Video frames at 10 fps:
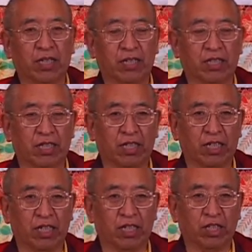
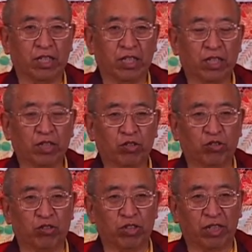Tene, Chu
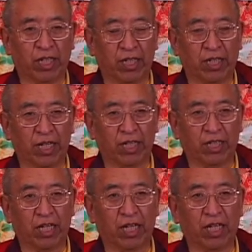Ye
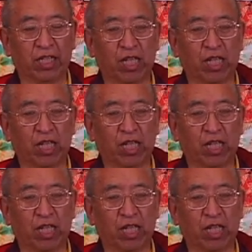Nane,